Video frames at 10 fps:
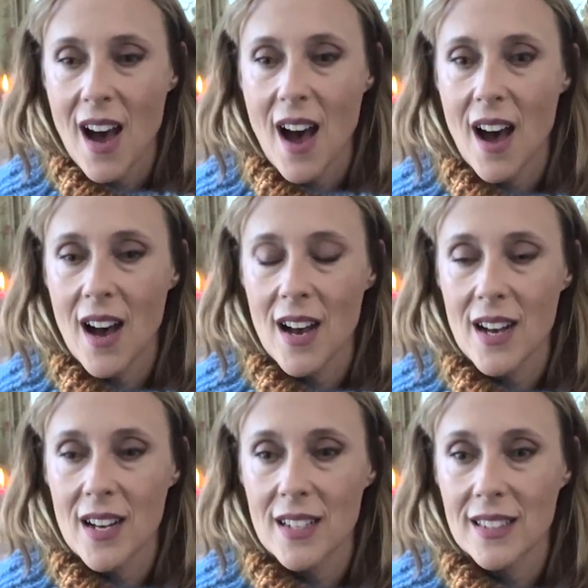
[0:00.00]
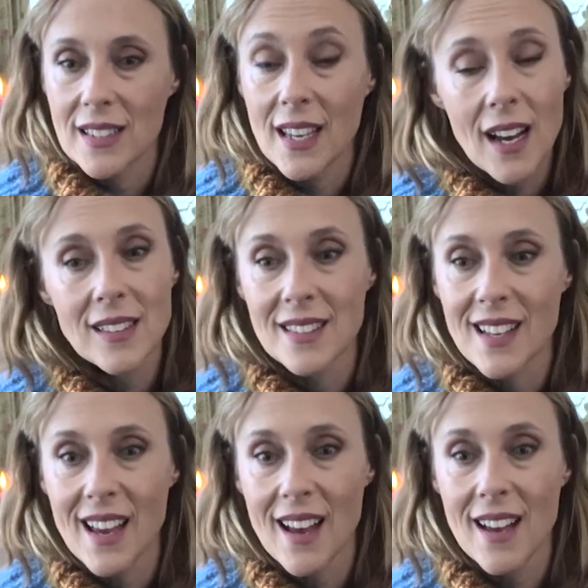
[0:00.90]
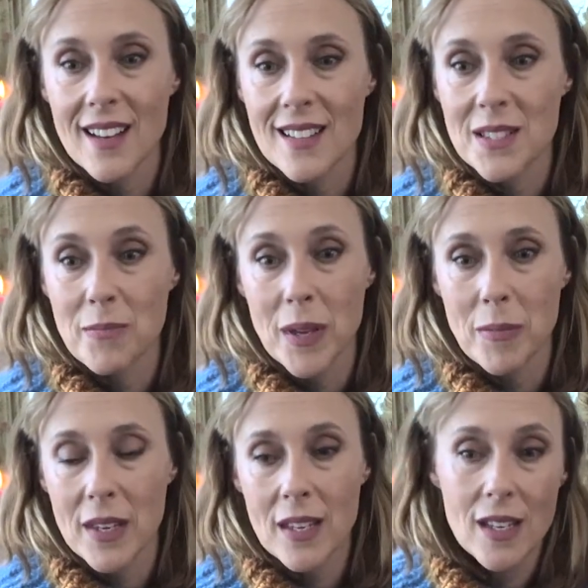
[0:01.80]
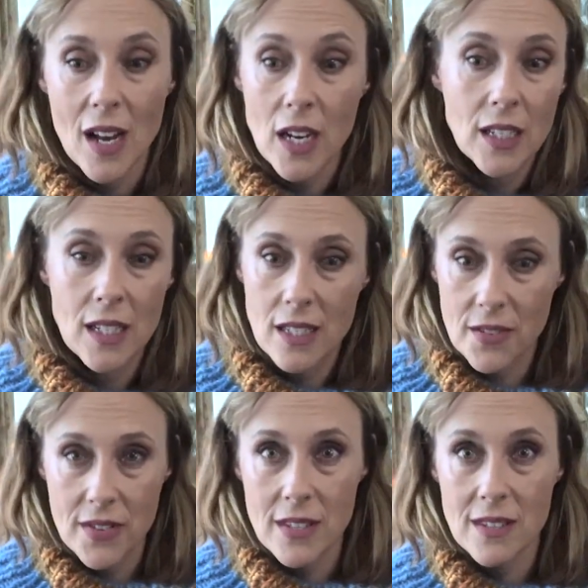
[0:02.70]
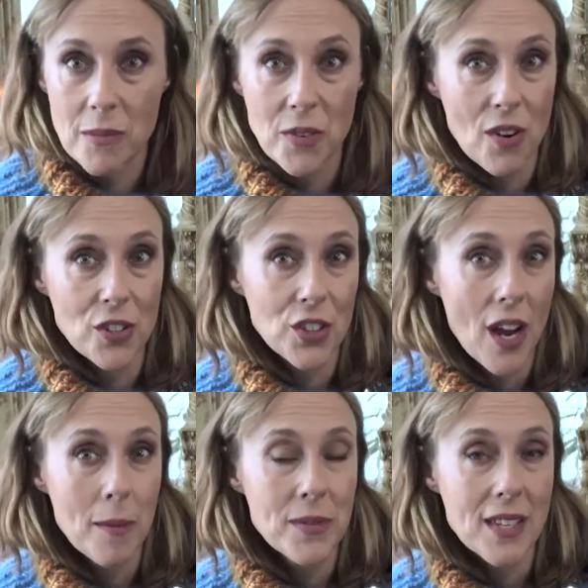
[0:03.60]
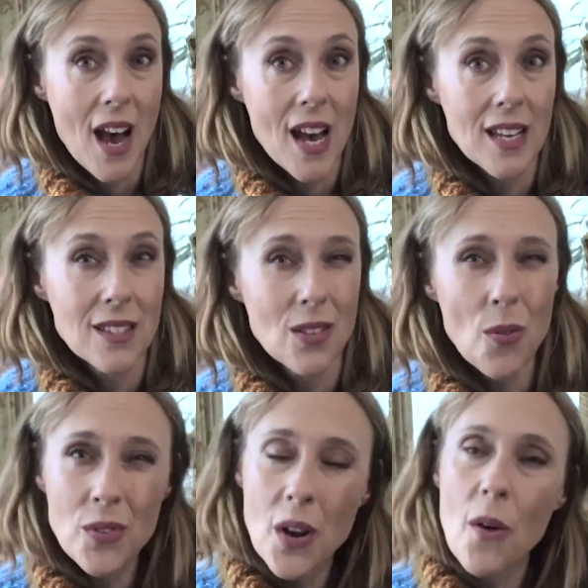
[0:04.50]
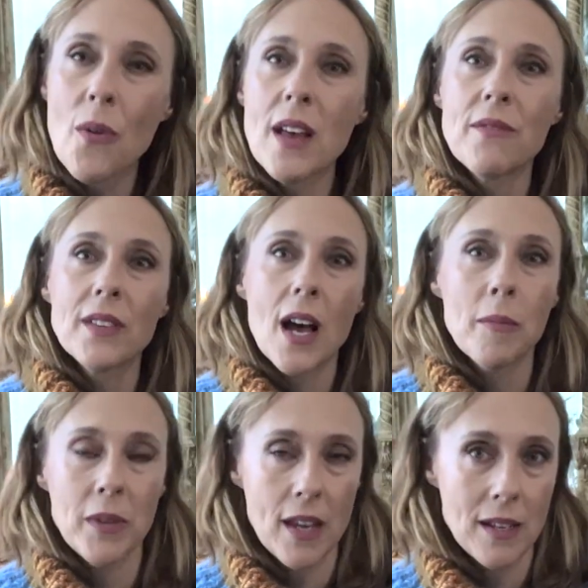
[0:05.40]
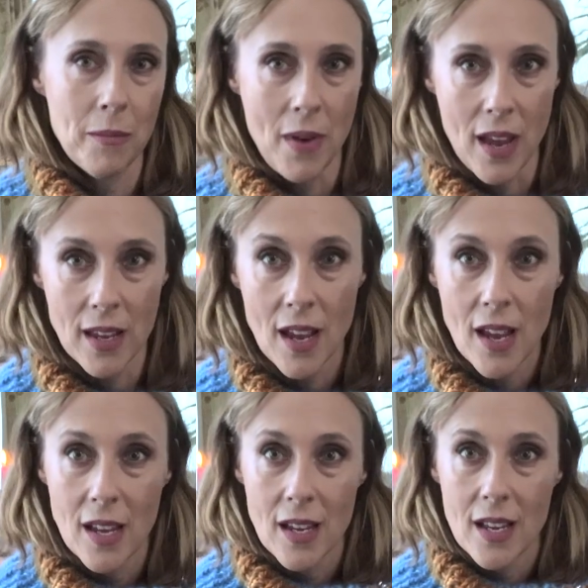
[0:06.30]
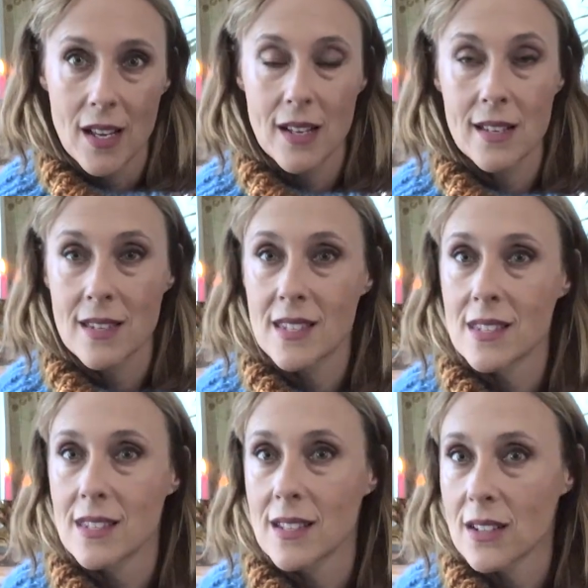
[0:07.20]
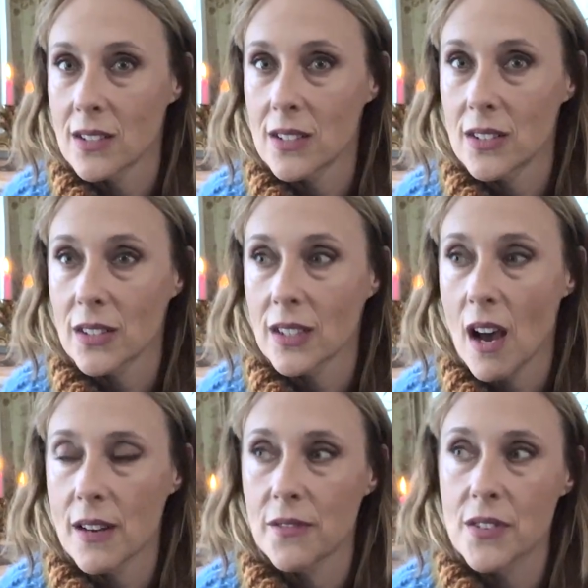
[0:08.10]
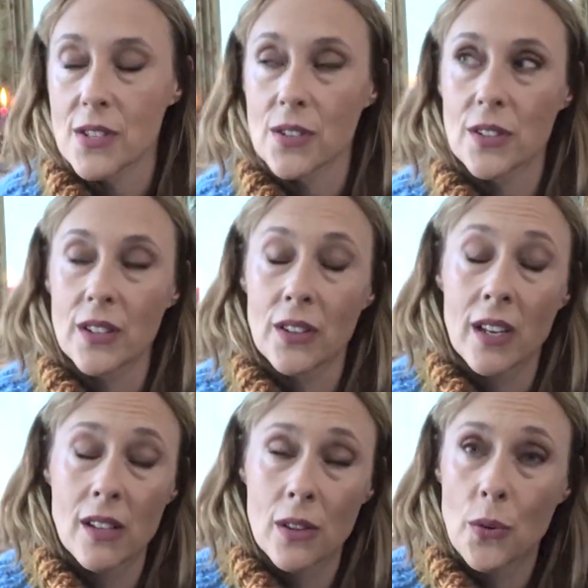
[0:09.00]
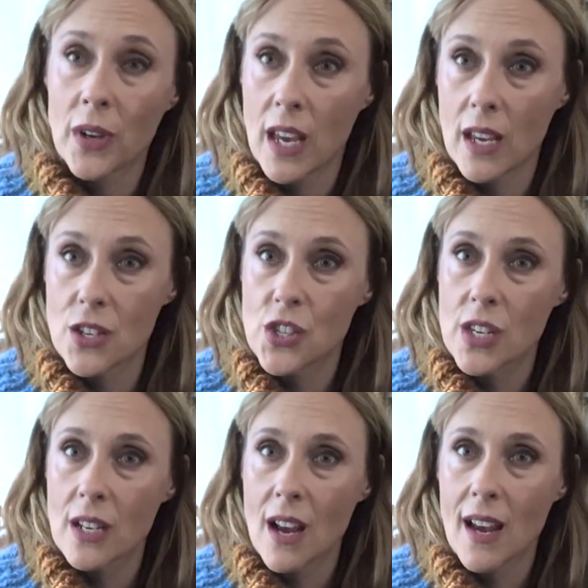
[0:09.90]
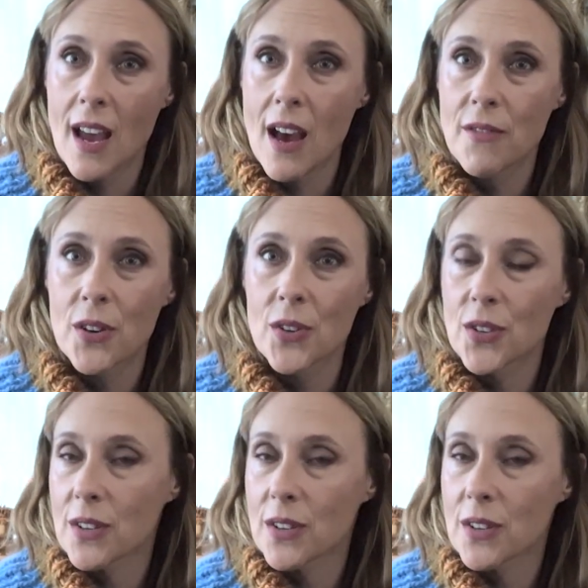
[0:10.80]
Yeah. And maybe I'll get to visit some yarn shops. I don't know if La Pianist is still got a physical location. I have heard of